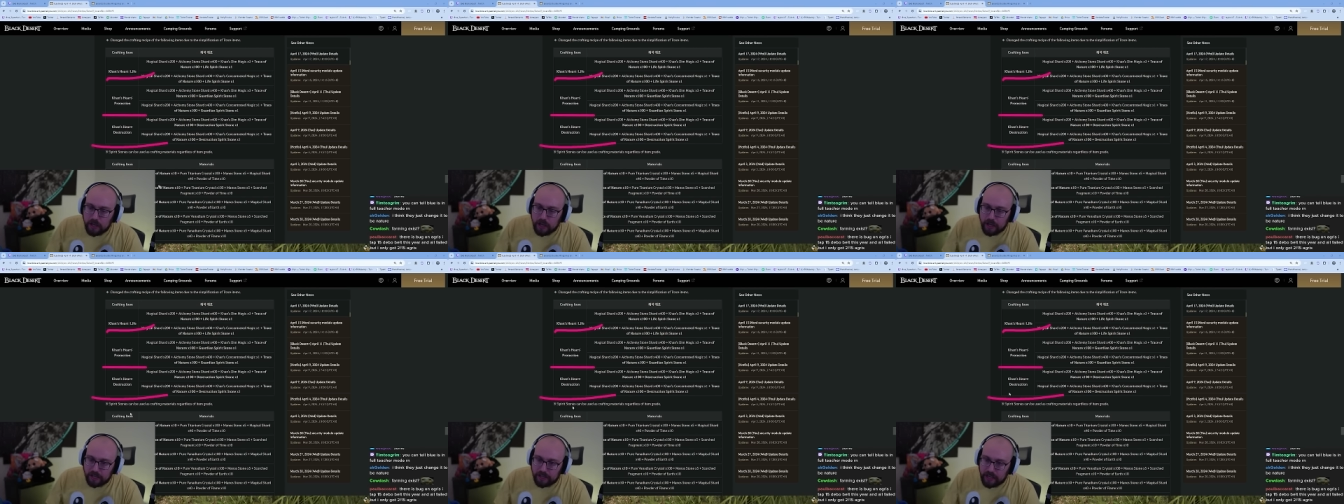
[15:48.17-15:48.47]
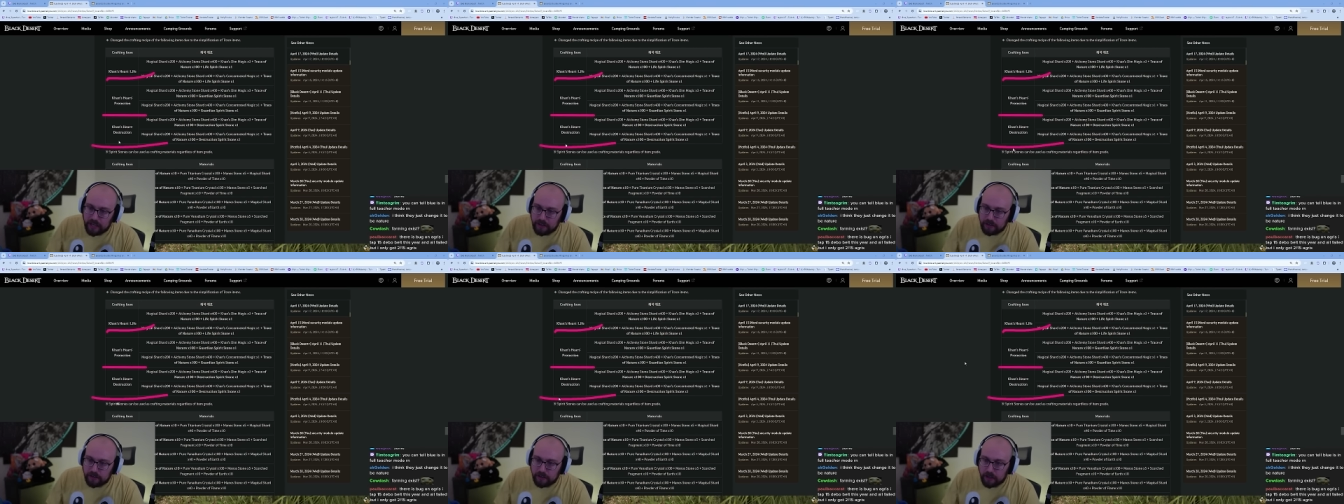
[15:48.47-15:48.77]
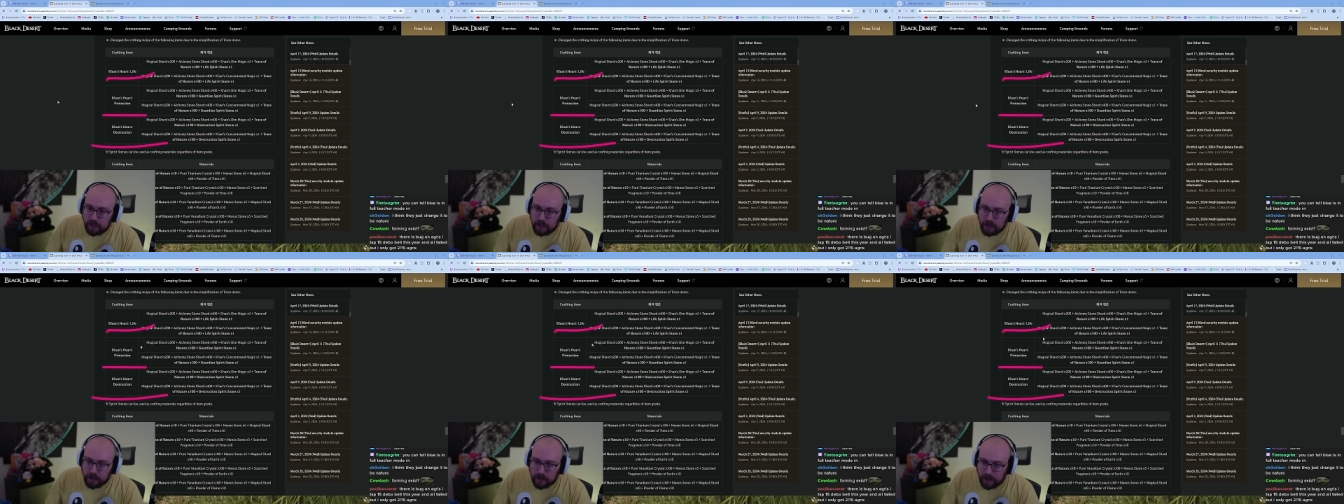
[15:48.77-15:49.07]
Again,
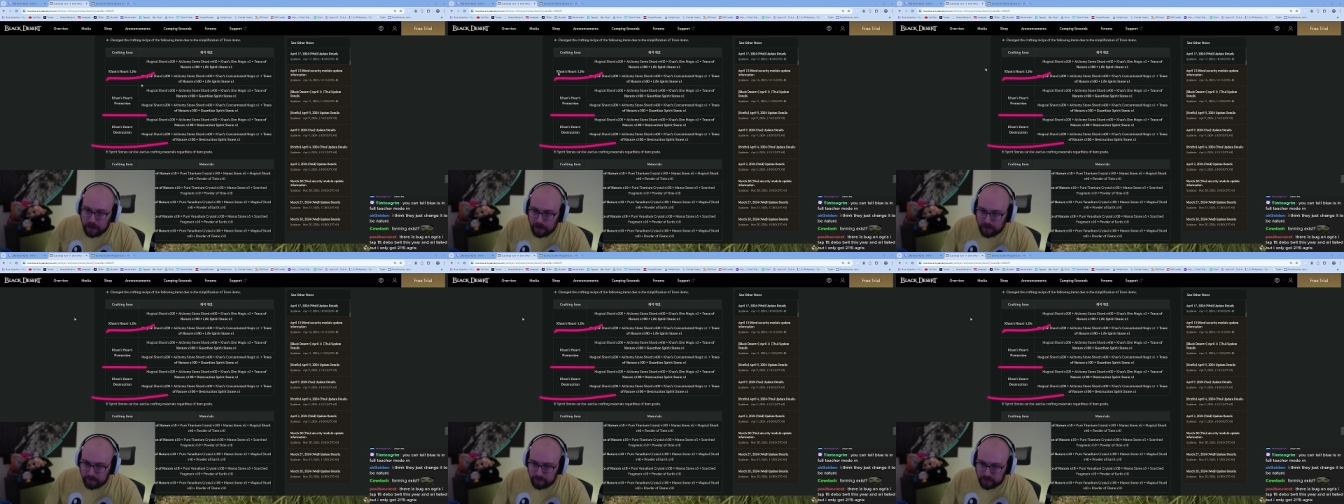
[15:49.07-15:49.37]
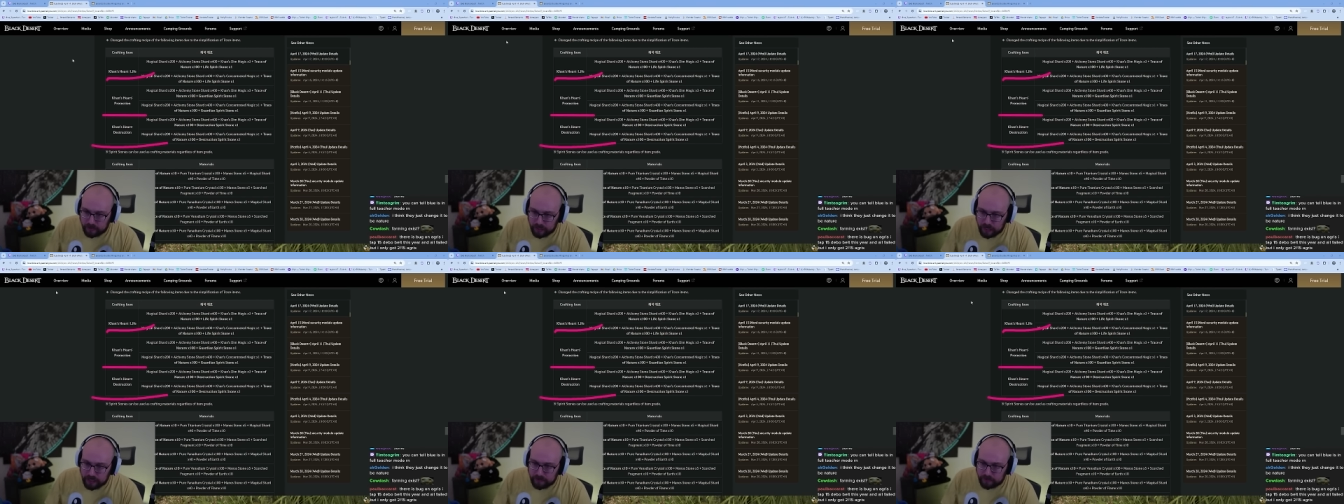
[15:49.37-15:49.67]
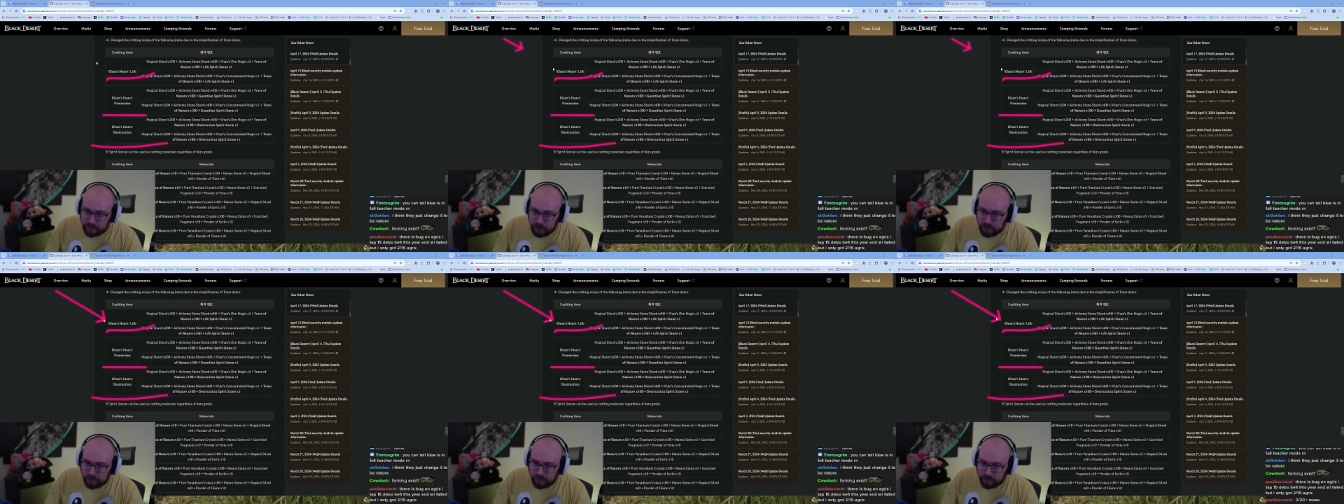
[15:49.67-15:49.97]
um, Khan's
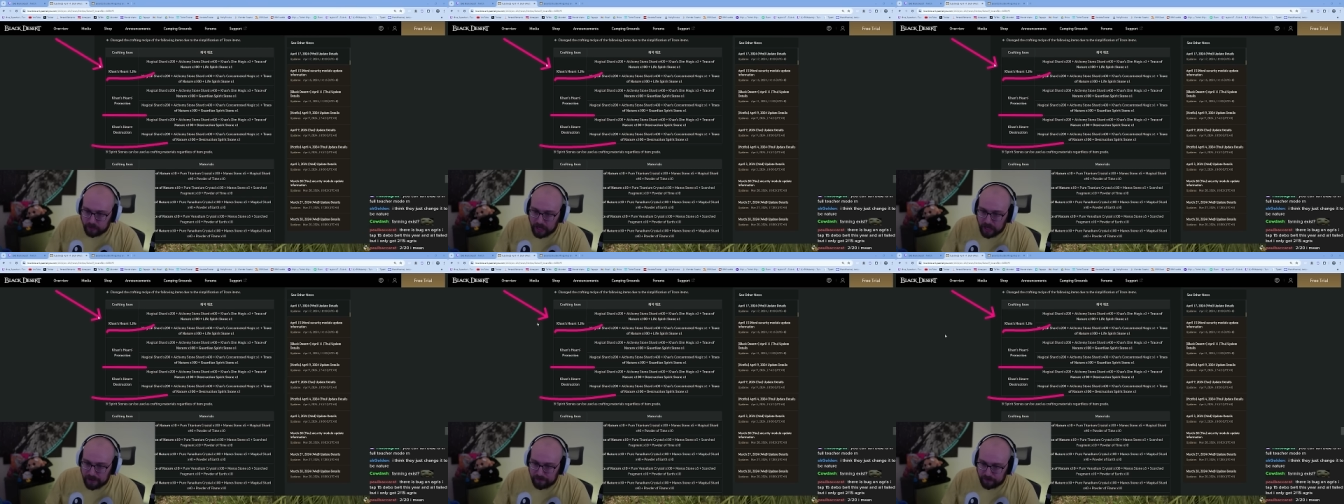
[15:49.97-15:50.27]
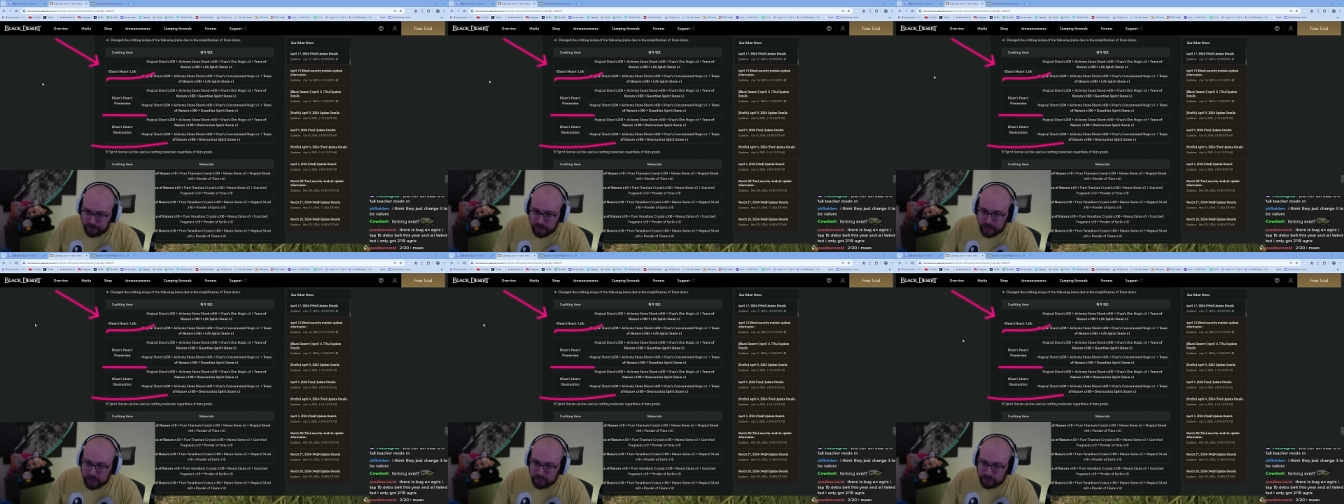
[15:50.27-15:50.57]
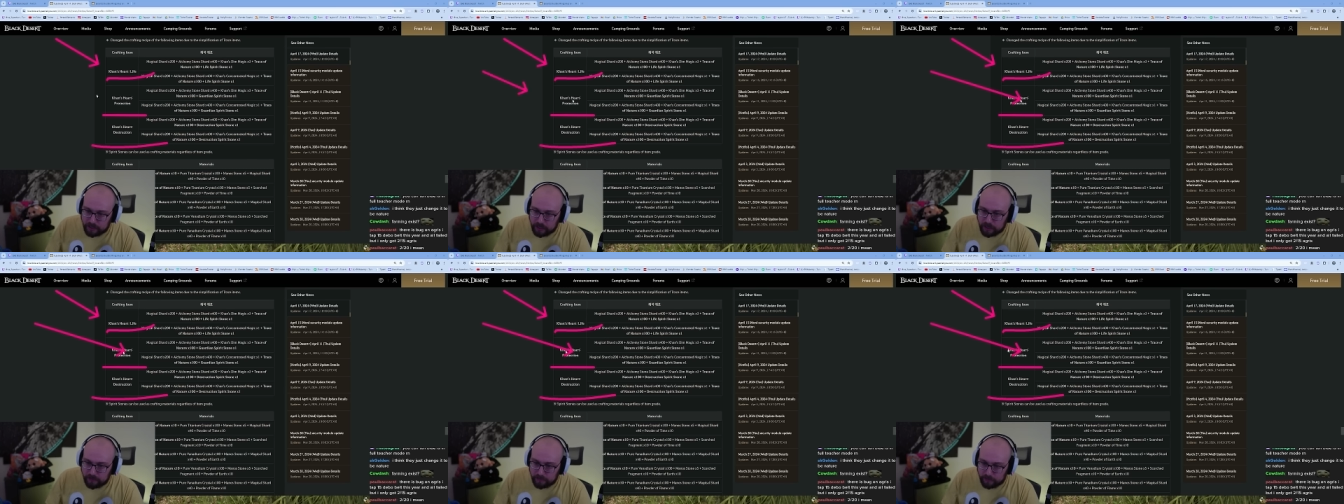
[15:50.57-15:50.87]
Heart of Life, Khan's
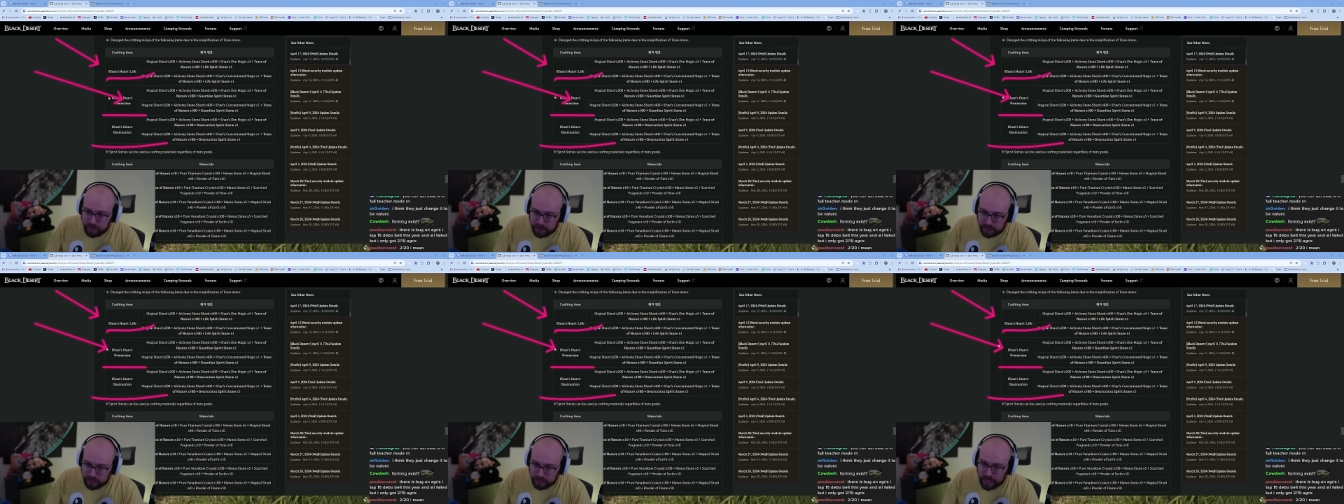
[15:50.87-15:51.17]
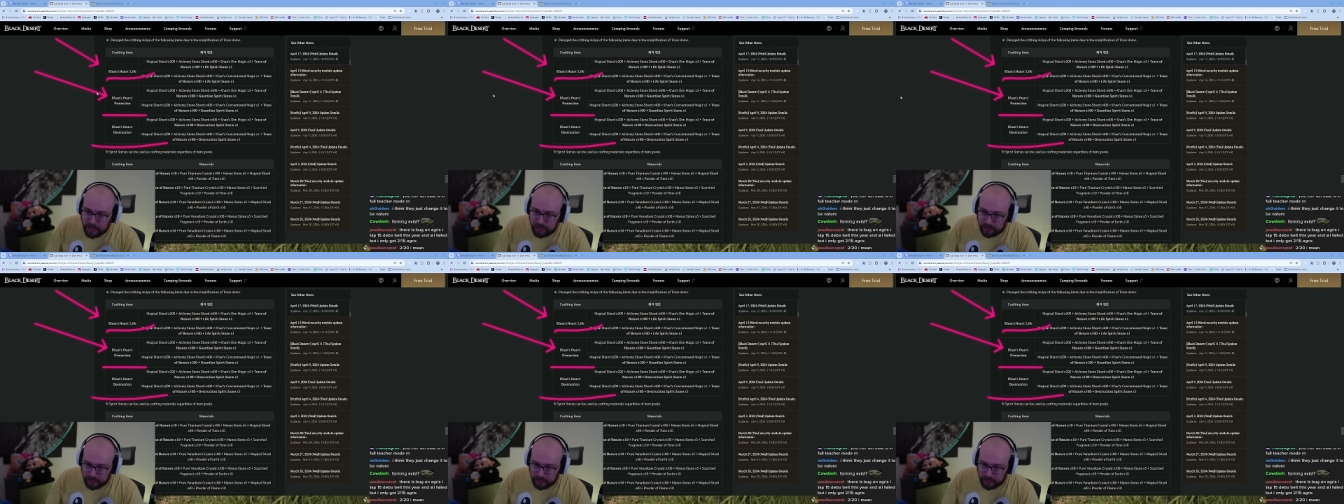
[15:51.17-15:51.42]
Heart of Mistake,